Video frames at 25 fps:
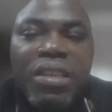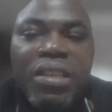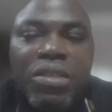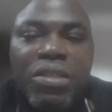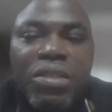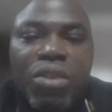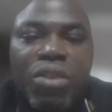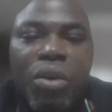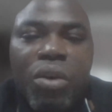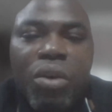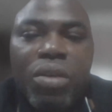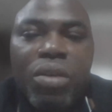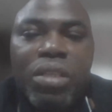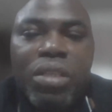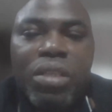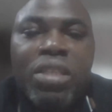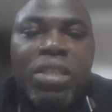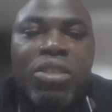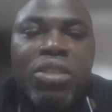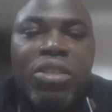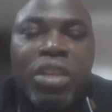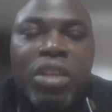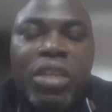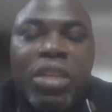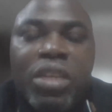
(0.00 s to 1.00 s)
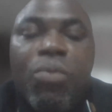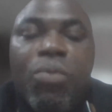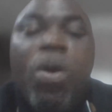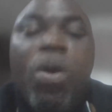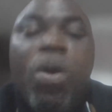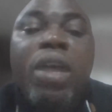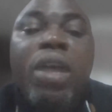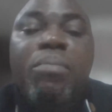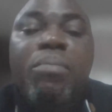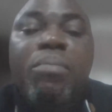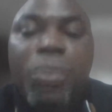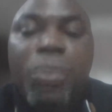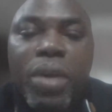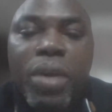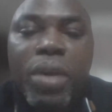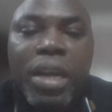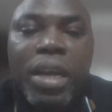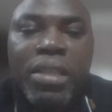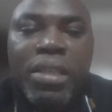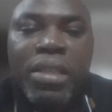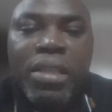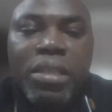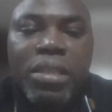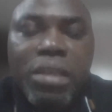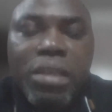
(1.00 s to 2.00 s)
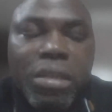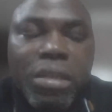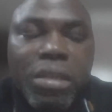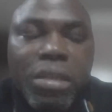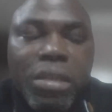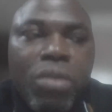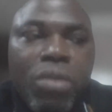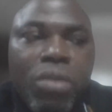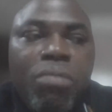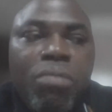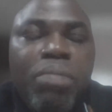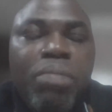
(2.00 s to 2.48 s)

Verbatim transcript: So this is just a work in progress. So